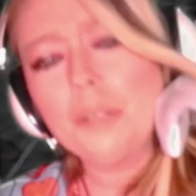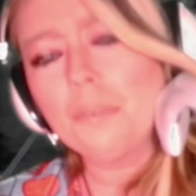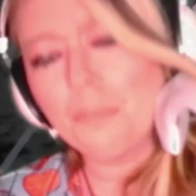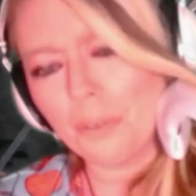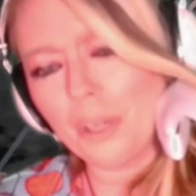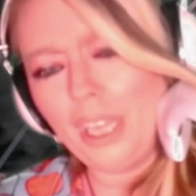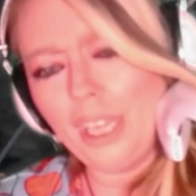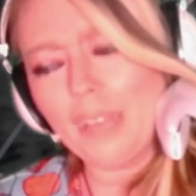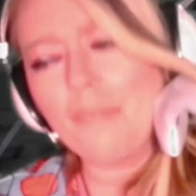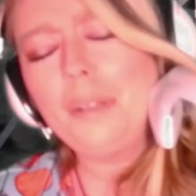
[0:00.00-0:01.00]

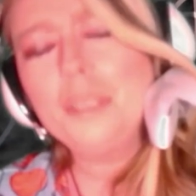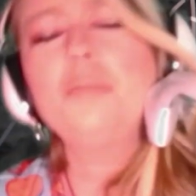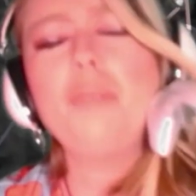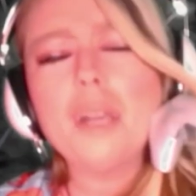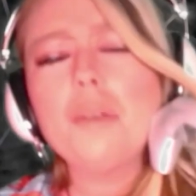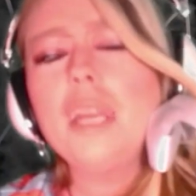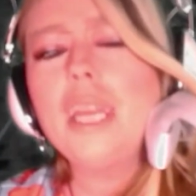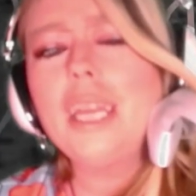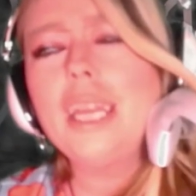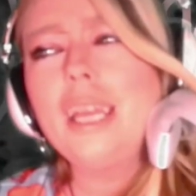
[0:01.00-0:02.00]
Freak feels
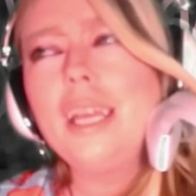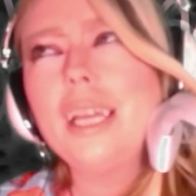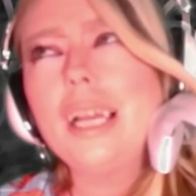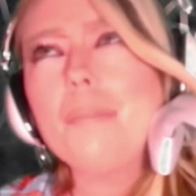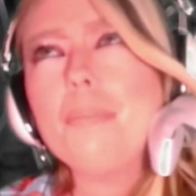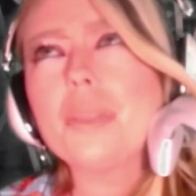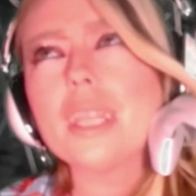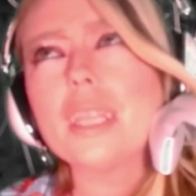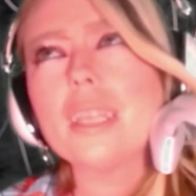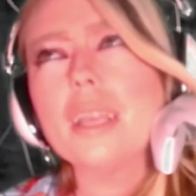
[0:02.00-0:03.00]
very
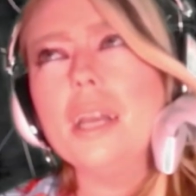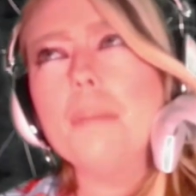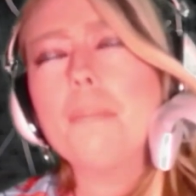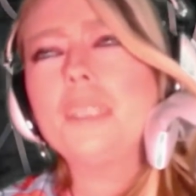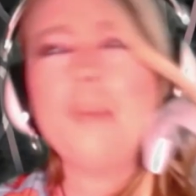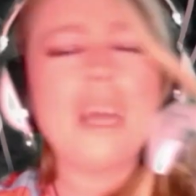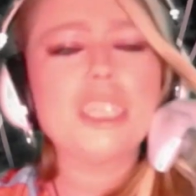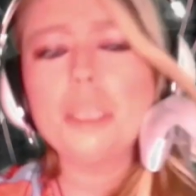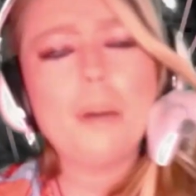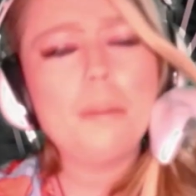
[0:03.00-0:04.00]

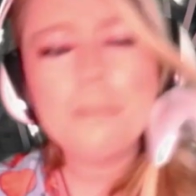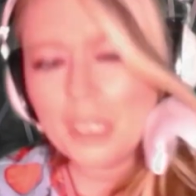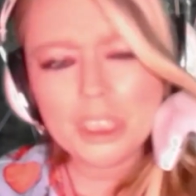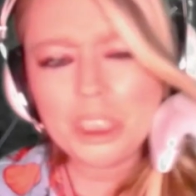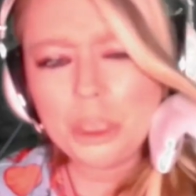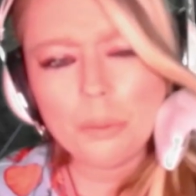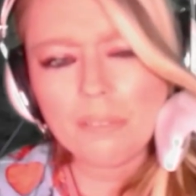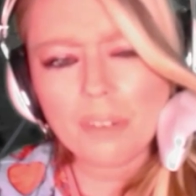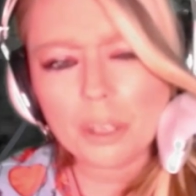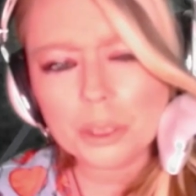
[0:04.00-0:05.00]
Smashing Pumpkins
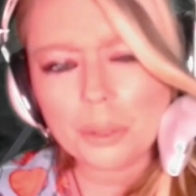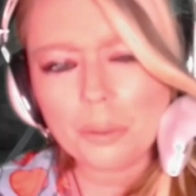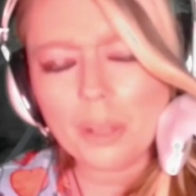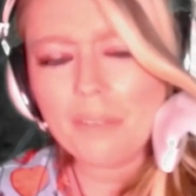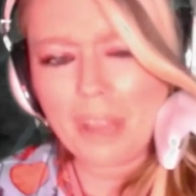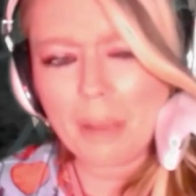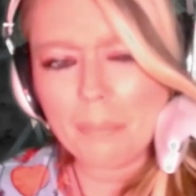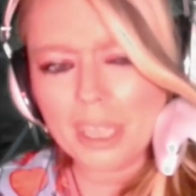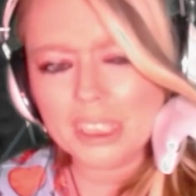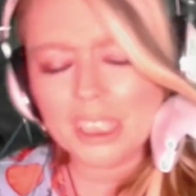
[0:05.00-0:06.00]
universal, if that
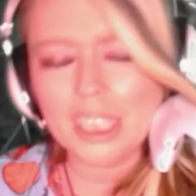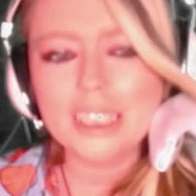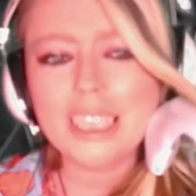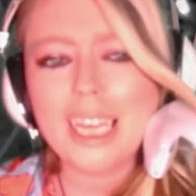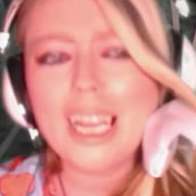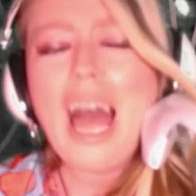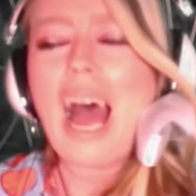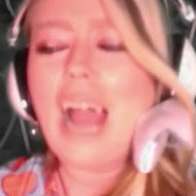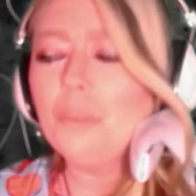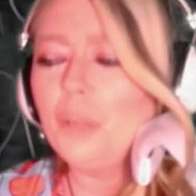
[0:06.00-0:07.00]
makes sense. Like,
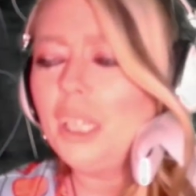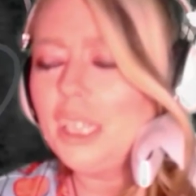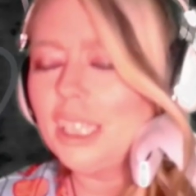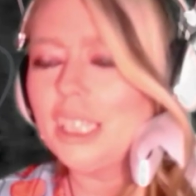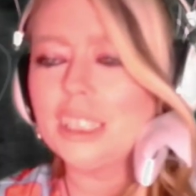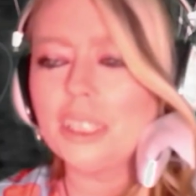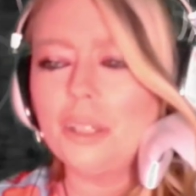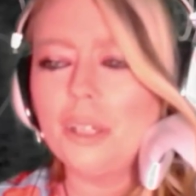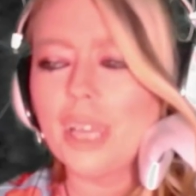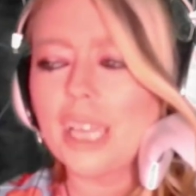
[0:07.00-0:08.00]
I really think the
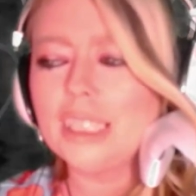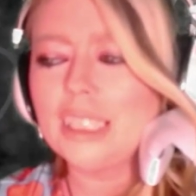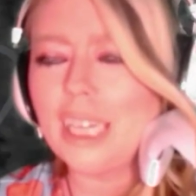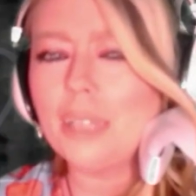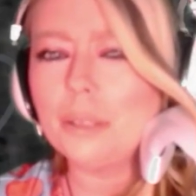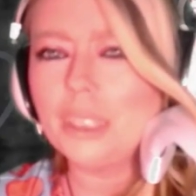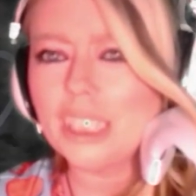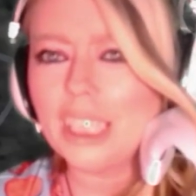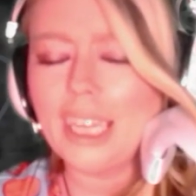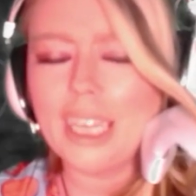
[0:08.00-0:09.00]
song
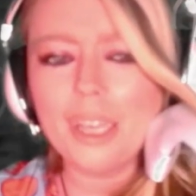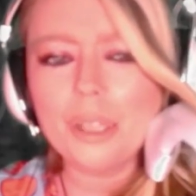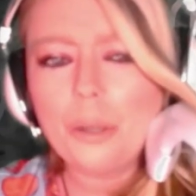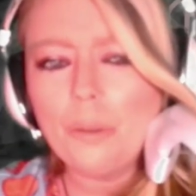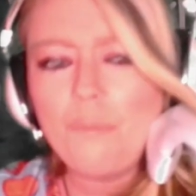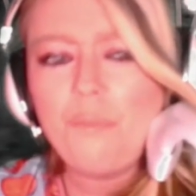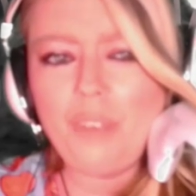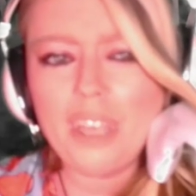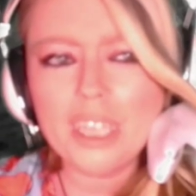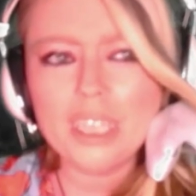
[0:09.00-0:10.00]
sounds like it could
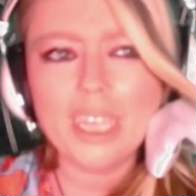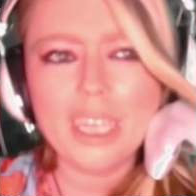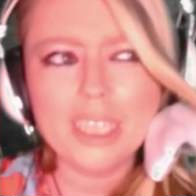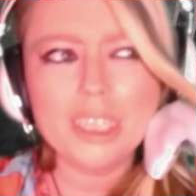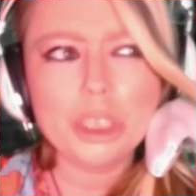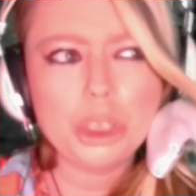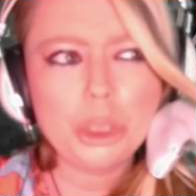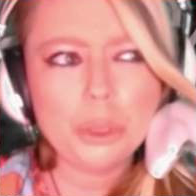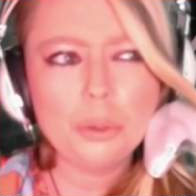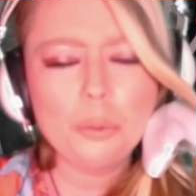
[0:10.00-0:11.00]
fit
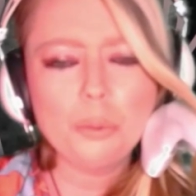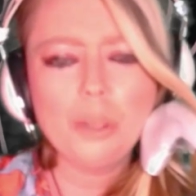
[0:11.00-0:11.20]
into